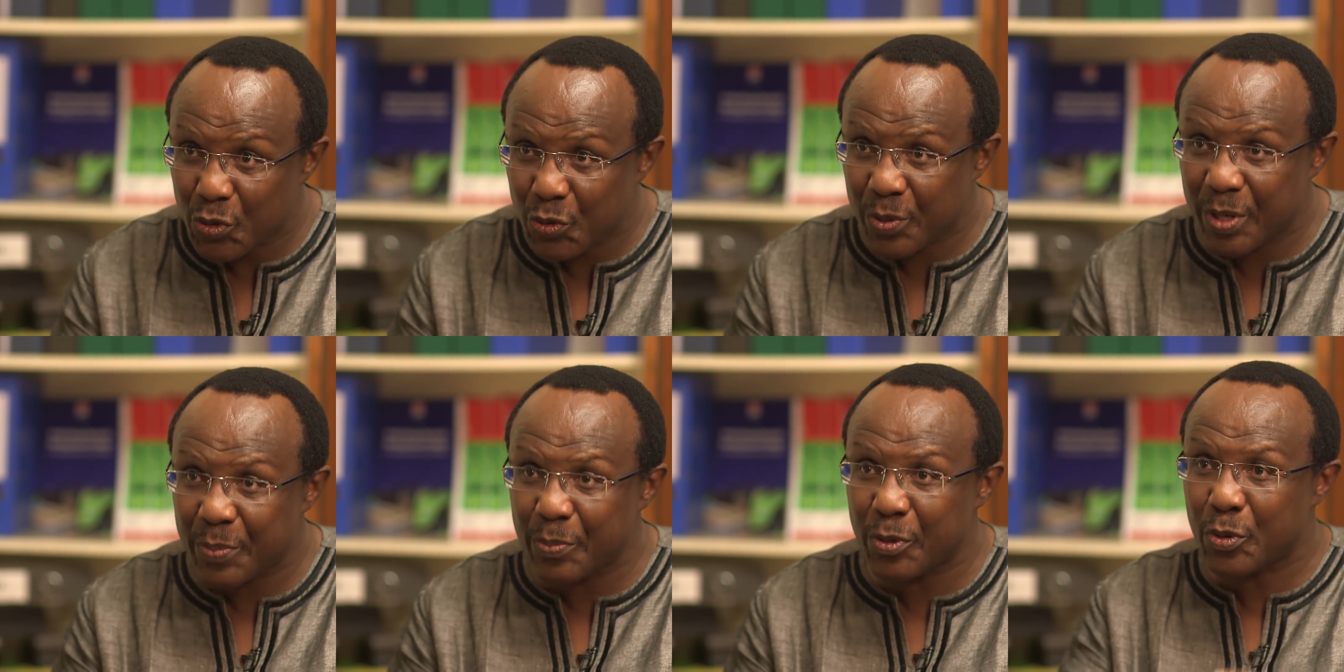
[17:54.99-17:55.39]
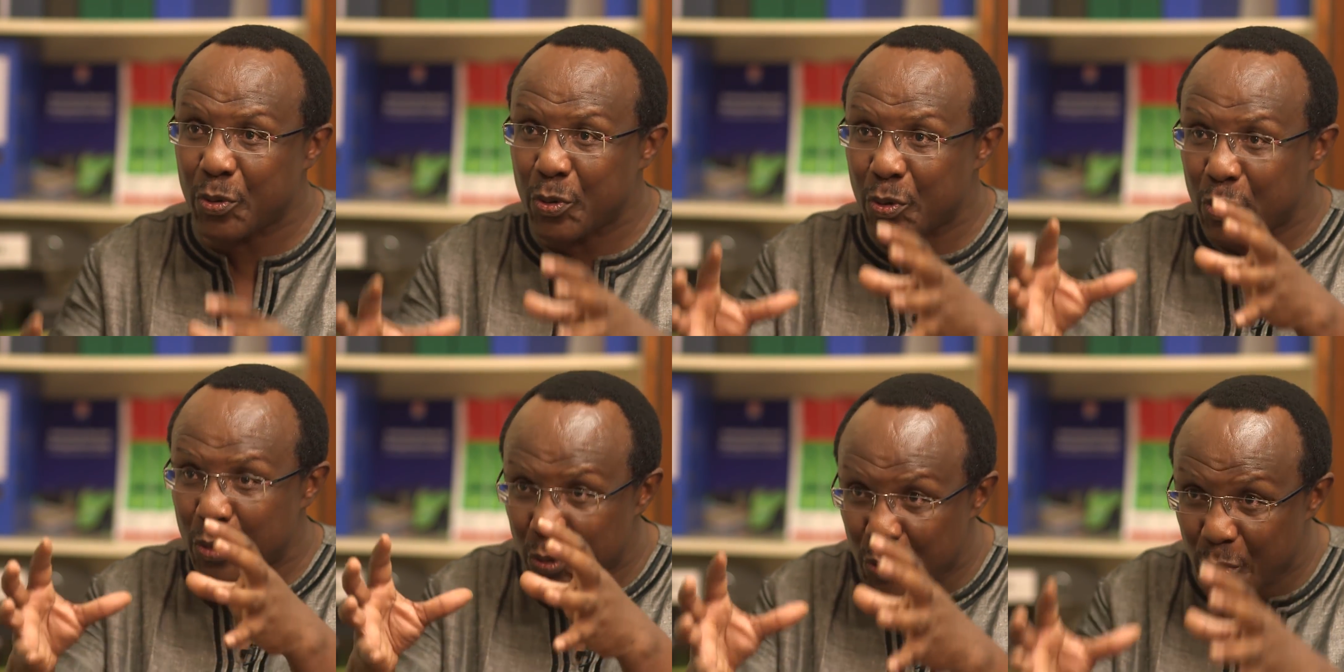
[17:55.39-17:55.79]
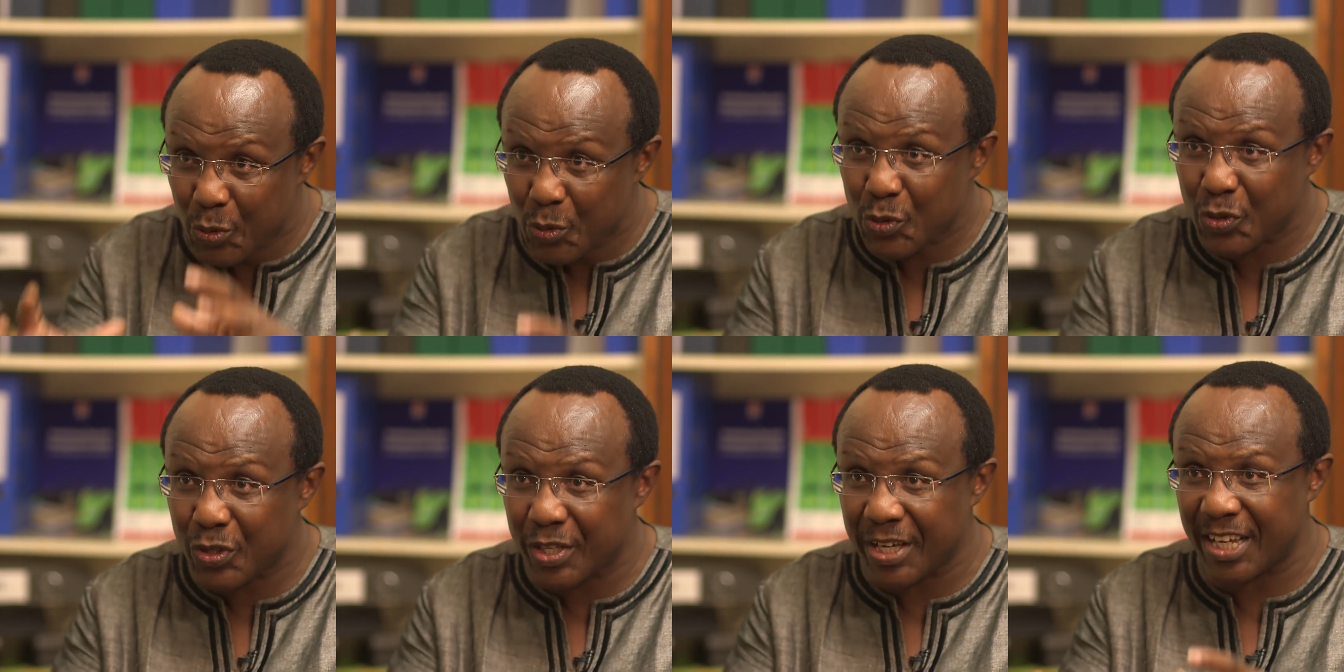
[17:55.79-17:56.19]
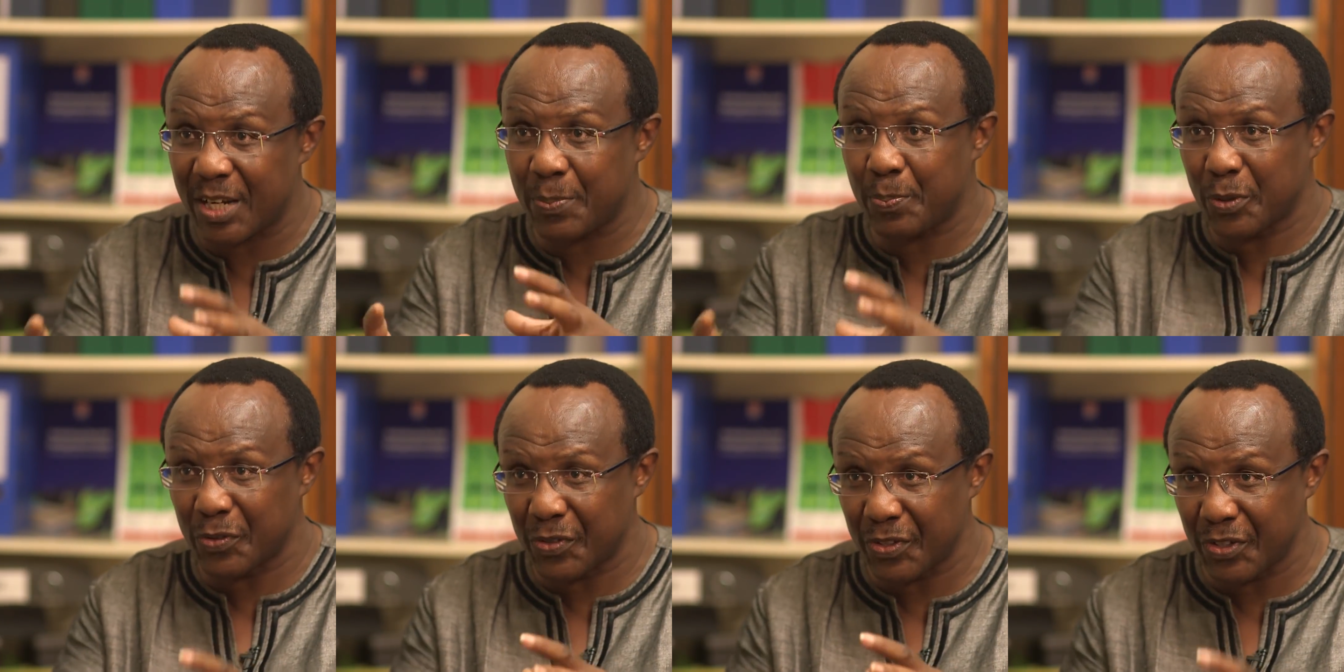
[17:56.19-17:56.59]
able to use
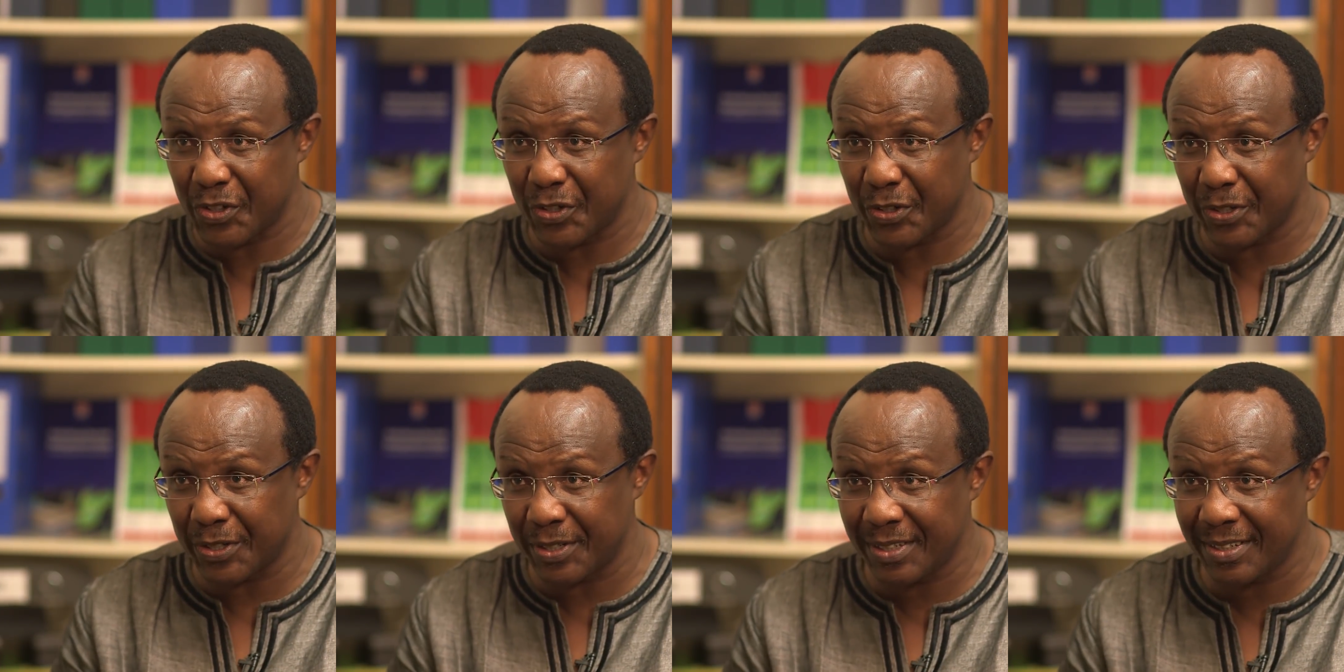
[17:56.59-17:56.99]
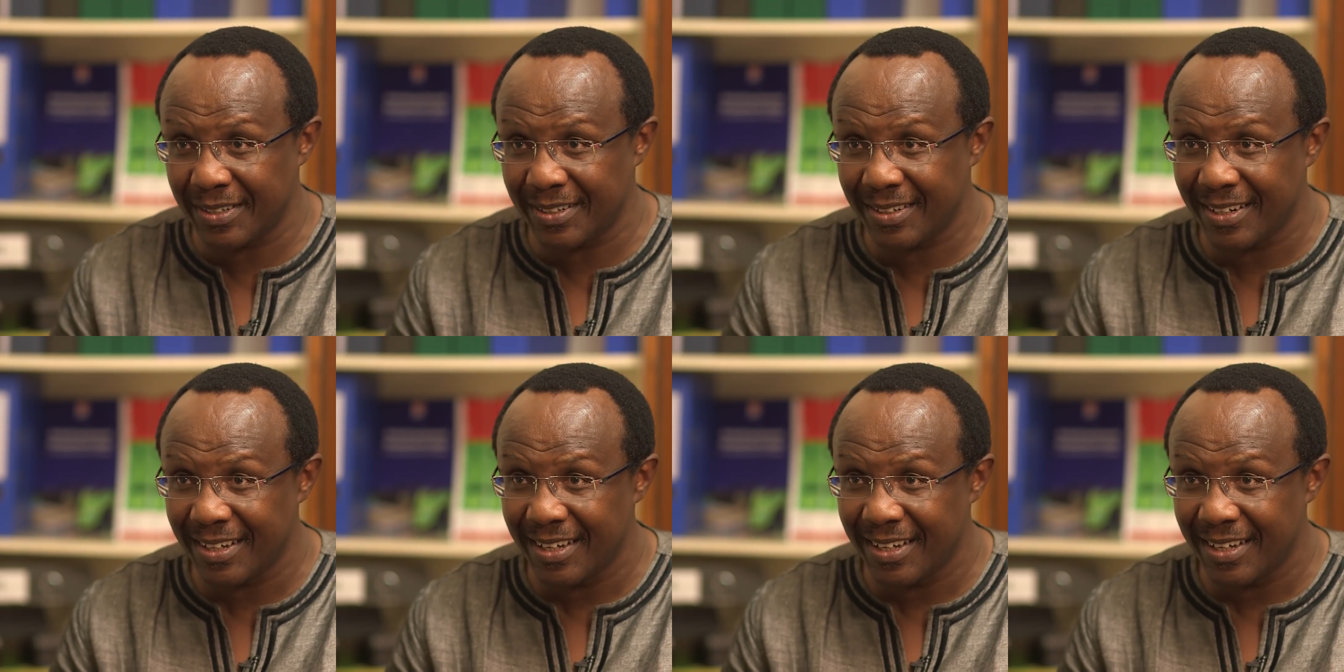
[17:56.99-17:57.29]
that position